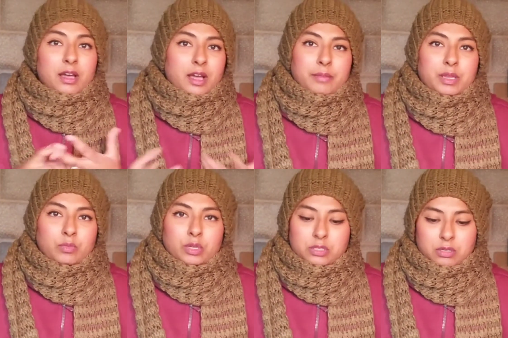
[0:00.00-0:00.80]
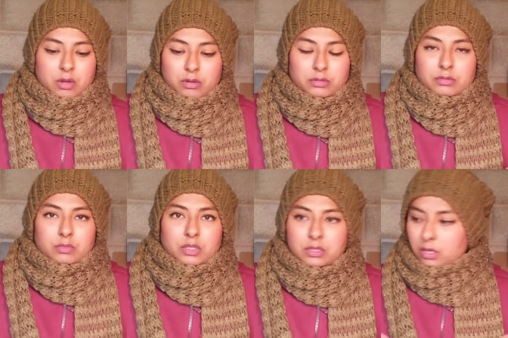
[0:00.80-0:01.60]
I mean, what's not
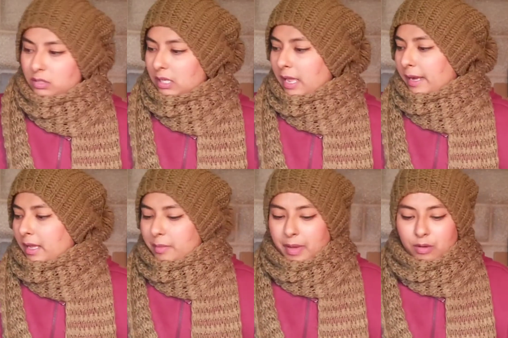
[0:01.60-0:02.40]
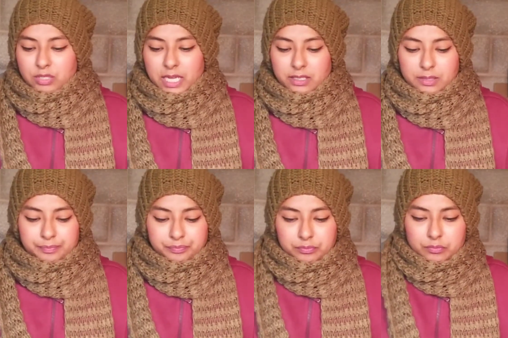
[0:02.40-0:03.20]
to like about it?
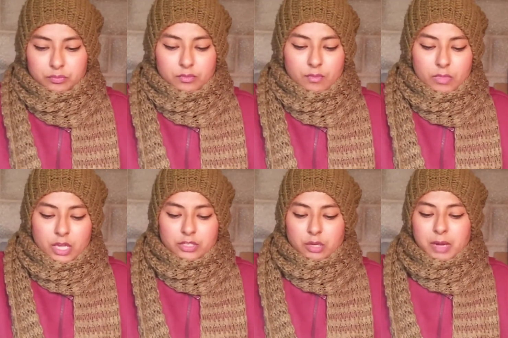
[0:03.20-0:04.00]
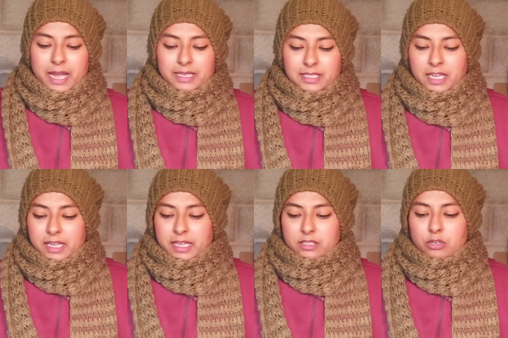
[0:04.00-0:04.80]
So my idea
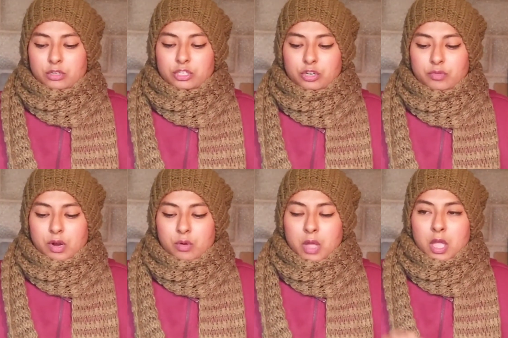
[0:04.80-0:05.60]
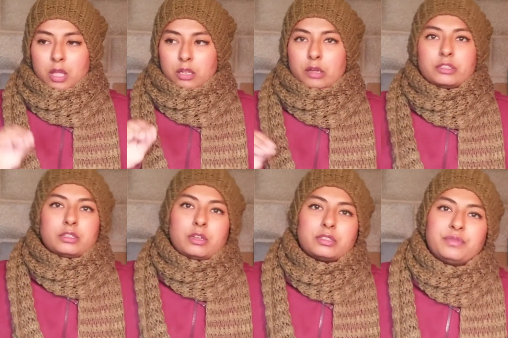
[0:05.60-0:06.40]
is not to grow lots
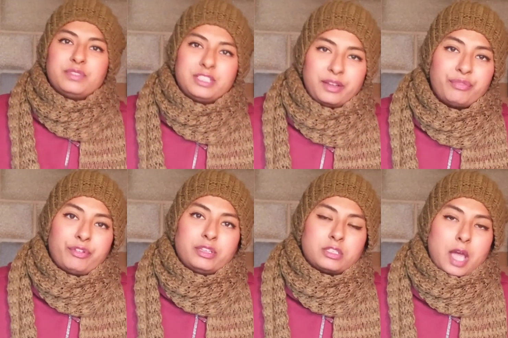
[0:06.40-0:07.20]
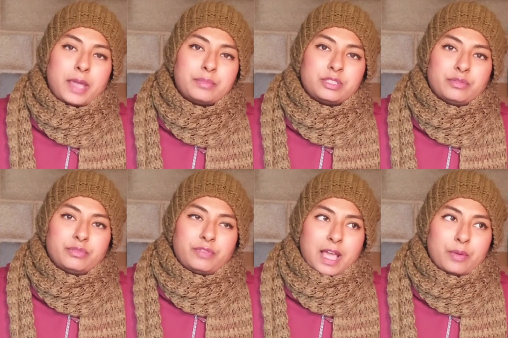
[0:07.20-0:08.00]
and lots of different types of
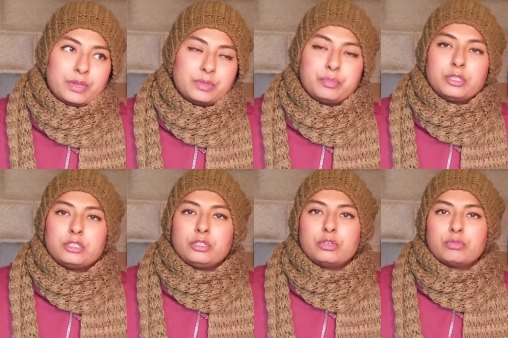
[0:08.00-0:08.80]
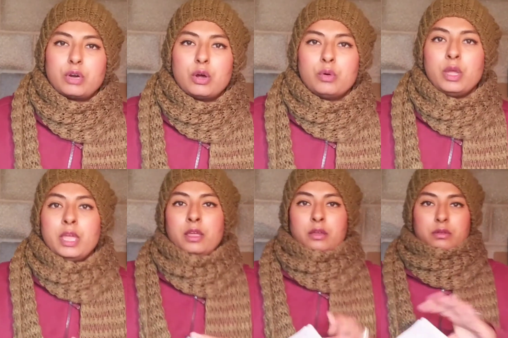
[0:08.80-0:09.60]
flowers, but to grow
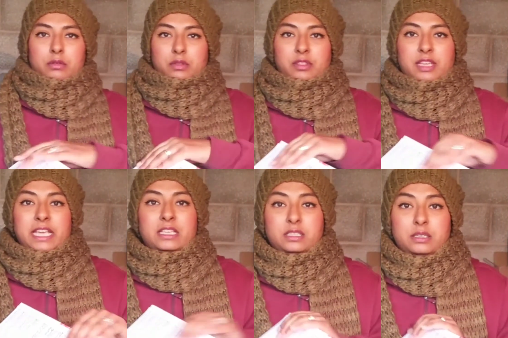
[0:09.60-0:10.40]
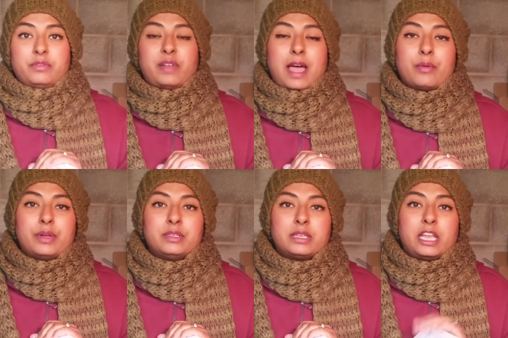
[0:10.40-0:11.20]
these
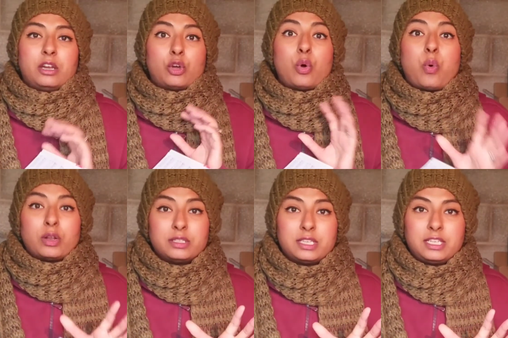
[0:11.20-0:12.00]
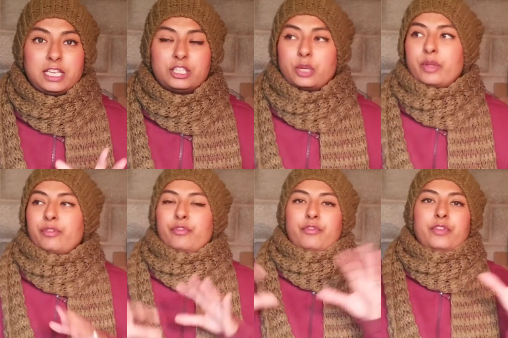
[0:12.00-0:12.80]
flowers in quantity so it
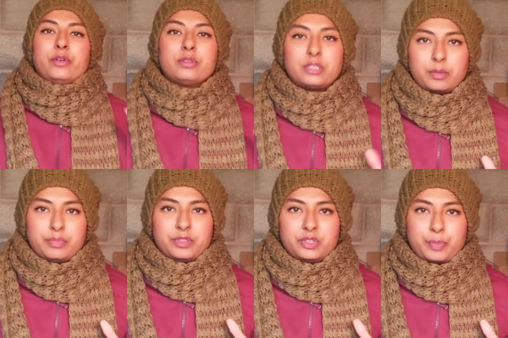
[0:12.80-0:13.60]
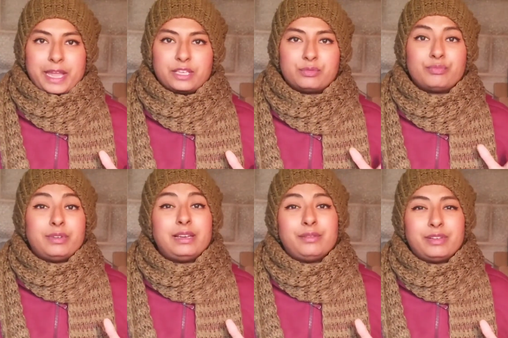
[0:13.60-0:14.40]
fills up the space
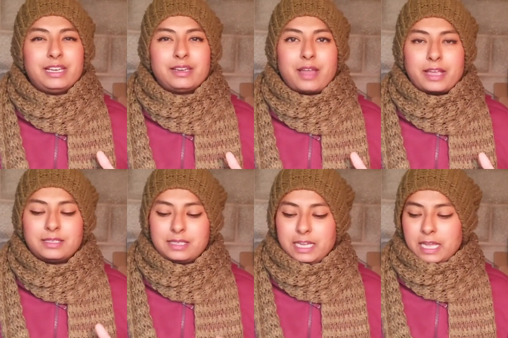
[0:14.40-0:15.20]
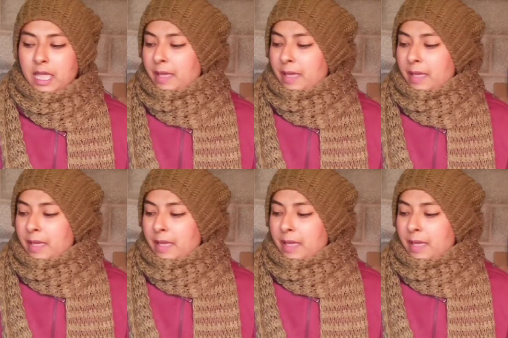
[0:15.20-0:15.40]
really, really nicely.